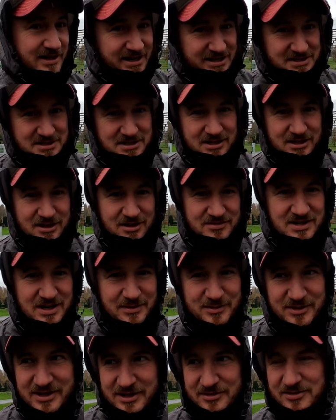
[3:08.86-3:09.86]
I actually love
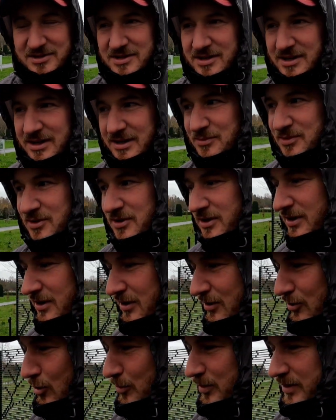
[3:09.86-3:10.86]
cemeteries. I'm
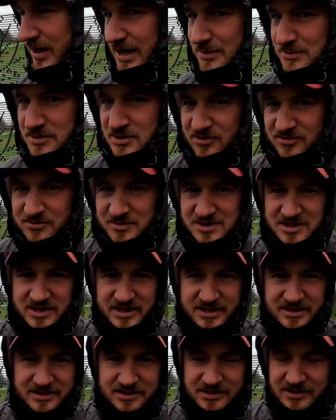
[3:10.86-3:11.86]
the Rob Camps of
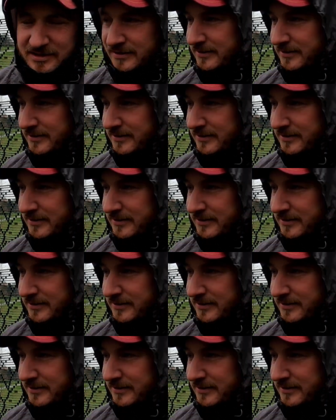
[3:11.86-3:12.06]
Maastricht.